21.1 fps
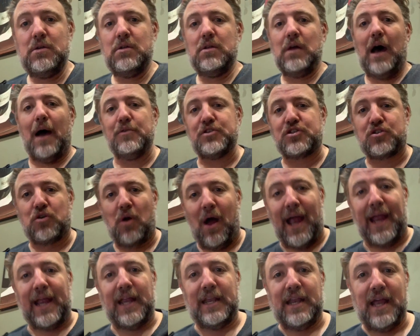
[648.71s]
I was
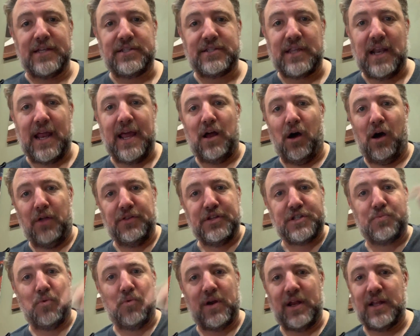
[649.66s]
crying yesterday, all
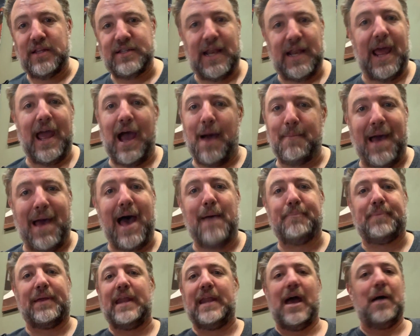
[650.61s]
this morning, and today I'm
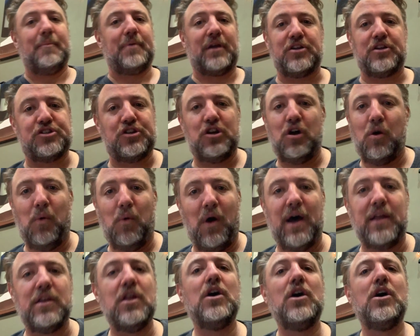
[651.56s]
happy now because you know
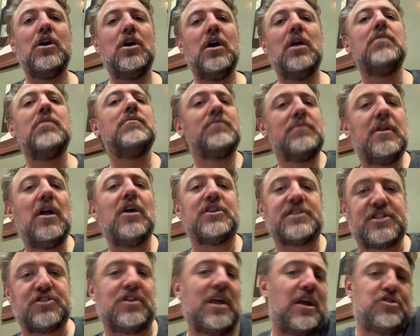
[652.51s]
what? They're,
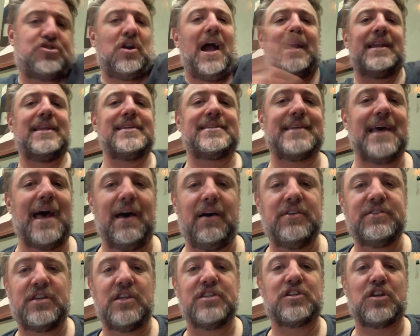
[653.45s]
they're trying to
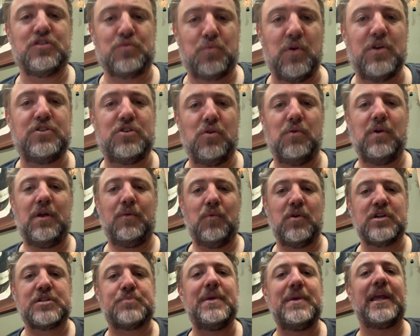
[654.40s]
silence us because we're doing,
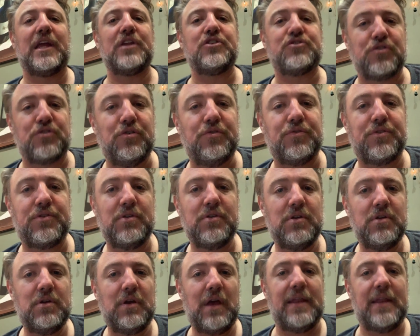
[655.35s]
we're speaking truth.
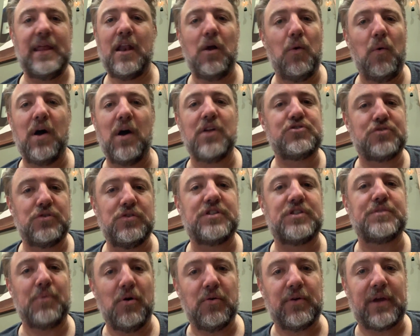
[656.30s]
And they don't want truth
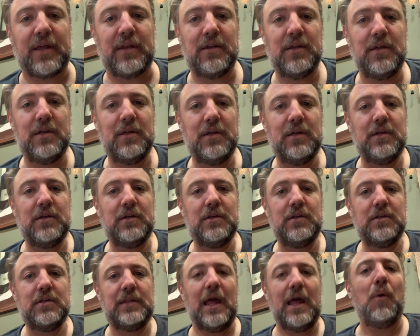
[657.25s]
spoken.
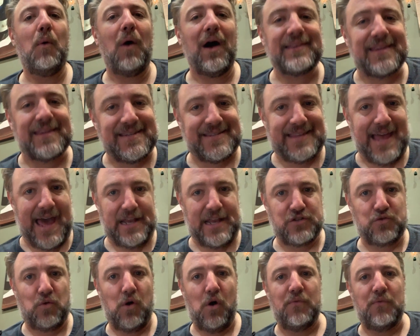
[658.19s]
They want the
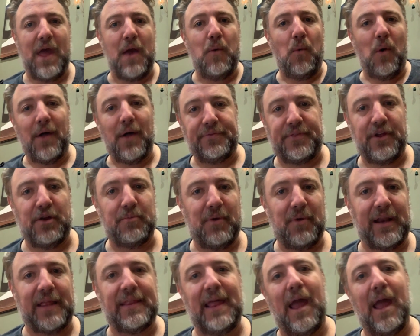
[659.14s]
status quo. They want their money.